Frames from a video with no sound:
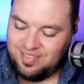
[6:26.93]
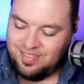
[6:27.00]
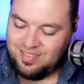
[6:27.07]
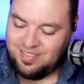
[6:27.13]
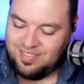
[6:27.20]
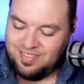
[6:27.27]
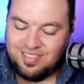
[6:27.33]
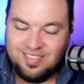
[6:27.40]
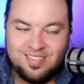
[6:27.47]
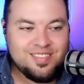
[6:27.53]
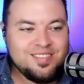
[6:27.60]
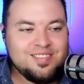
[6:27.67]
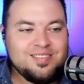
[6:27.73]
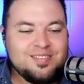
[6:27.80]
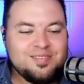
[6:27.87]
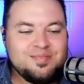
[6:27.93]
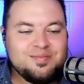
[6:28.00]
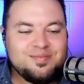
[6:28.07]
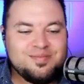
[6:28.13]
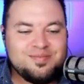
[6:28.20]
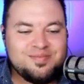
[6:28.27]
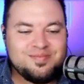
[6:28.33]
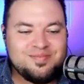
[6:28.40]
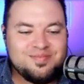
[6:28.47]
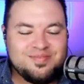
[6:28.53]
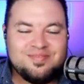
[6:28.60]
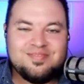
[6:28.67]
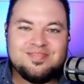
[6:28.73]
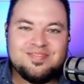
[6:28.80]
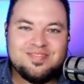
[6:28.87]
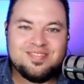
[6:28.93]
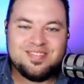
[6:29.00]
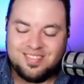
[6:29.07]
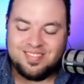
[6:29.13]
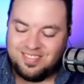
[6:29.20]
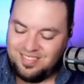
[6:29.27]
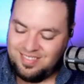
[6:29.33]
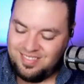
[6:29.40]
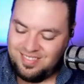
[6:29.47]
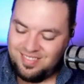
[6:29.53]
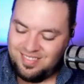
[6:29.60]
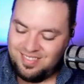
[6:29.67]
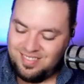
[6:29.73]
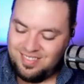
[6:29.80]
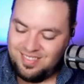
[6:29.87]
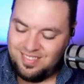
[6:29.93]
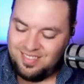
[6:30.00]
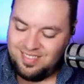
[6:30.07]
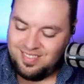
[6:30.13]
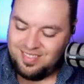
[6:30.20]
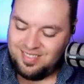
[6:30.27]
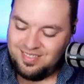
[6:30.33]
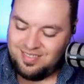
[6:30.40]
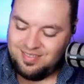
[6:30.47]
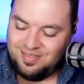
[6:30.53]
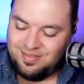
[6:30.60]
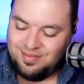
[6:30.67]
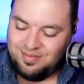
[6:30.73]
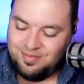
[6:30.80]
[no speech]